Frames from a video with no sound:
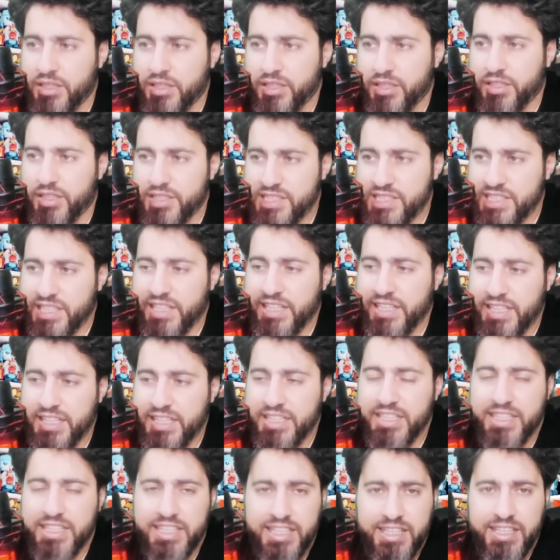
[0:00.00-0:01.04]
It's a
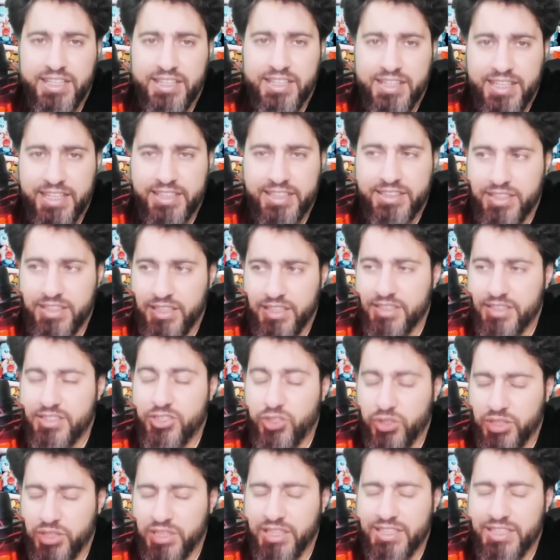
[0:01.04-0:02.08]
Licky Licky that...
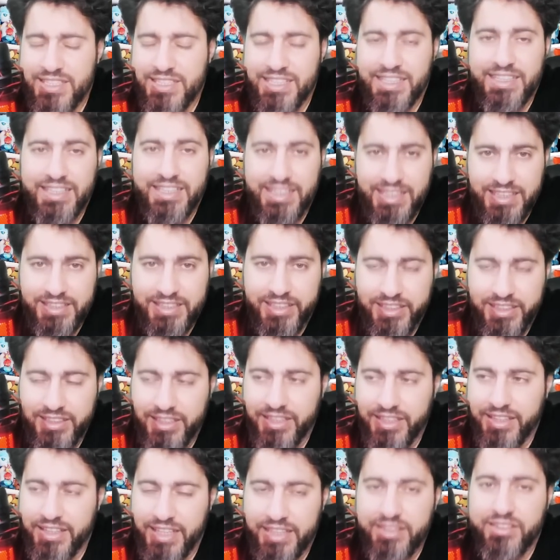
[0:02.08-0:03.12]
it's a Licky
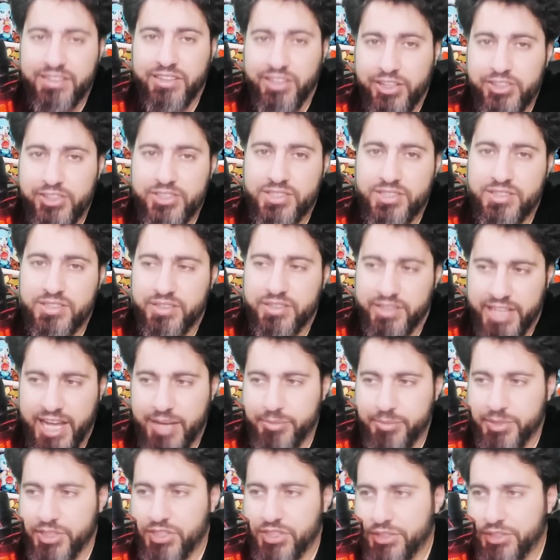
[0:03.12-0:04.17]
Tongue that does
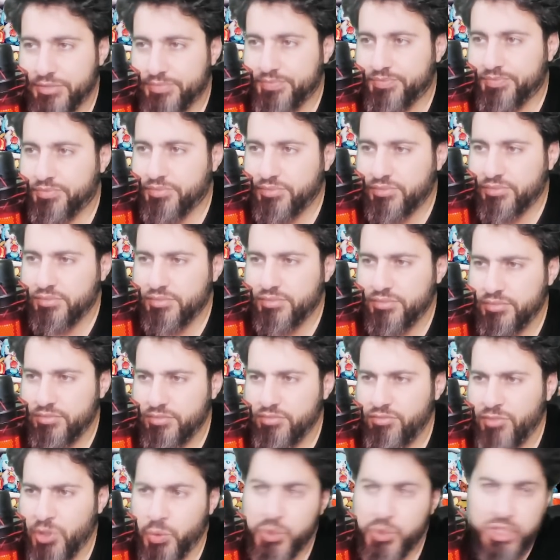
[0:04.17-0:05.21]
damage,
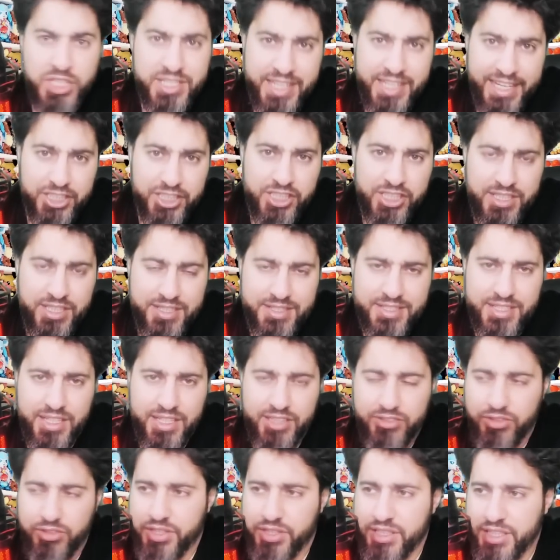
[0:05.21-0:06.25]
which is actually
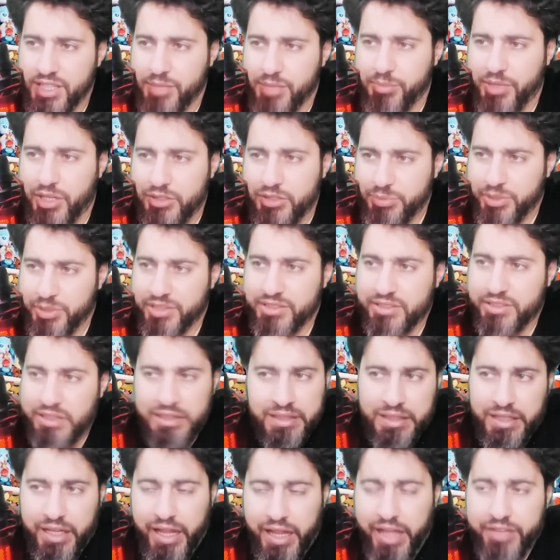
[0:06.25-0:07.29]
insane to think about, but
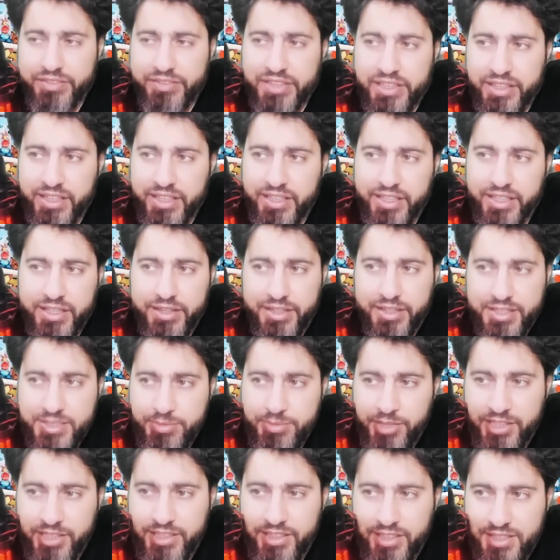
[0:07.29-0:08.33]
everything in this
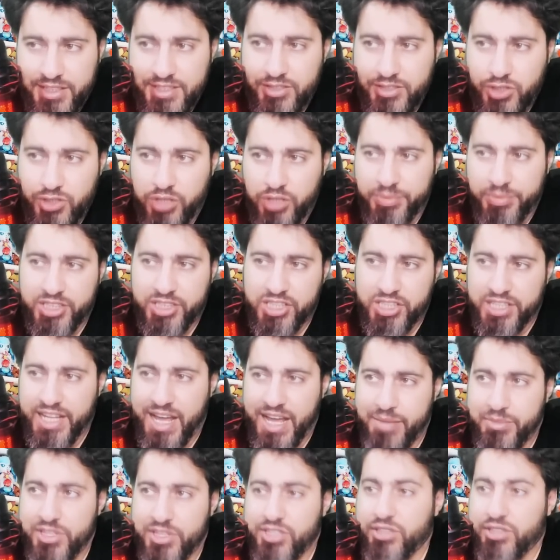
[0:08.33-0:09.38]
meta does so much
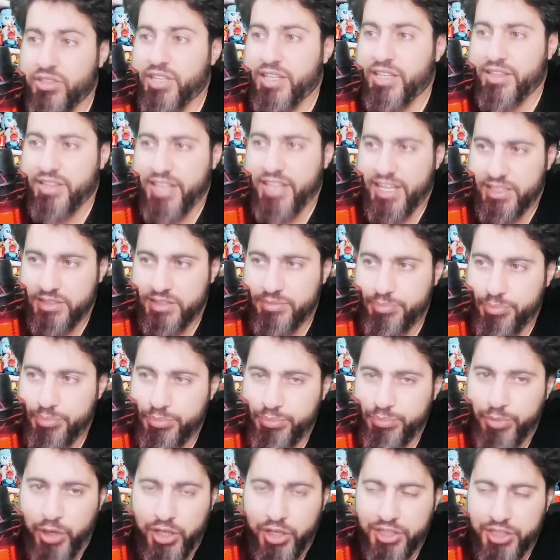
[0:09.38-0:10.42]
damage. Look at that
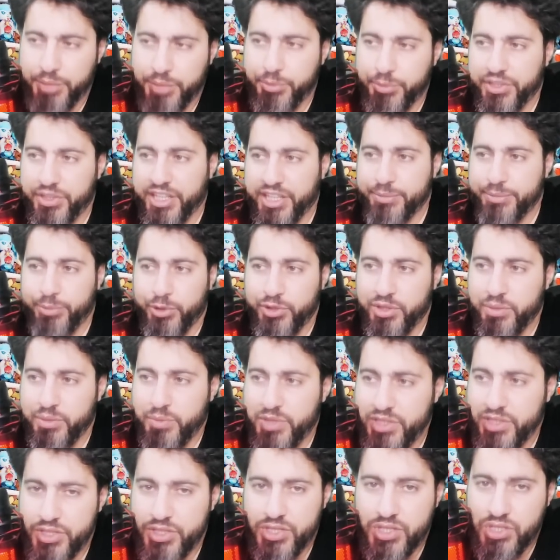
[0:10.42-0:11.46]
Pokemon. That
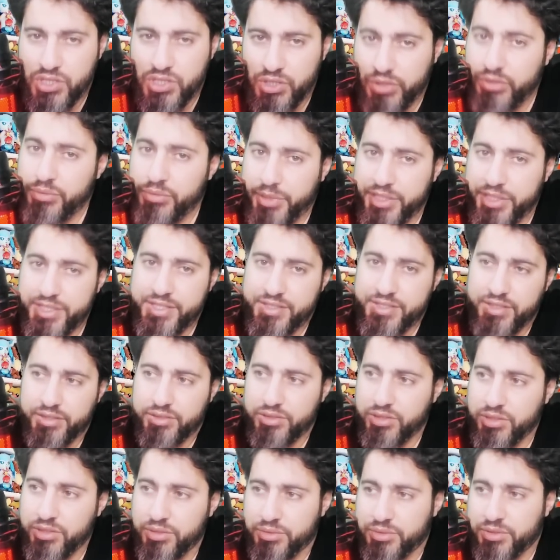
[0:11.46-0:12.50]
Pokemon is so
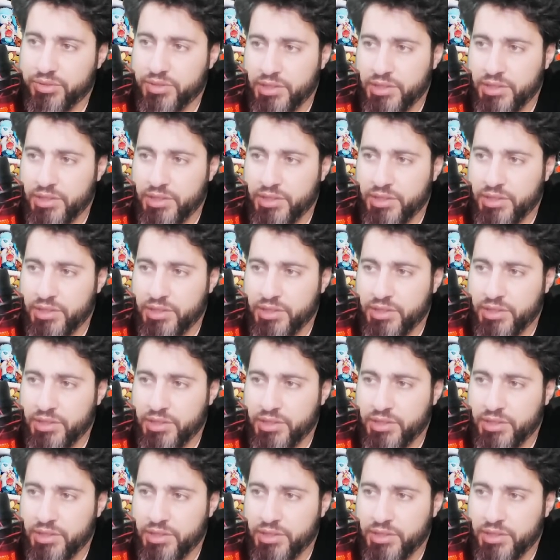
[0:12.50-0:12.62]
busted too.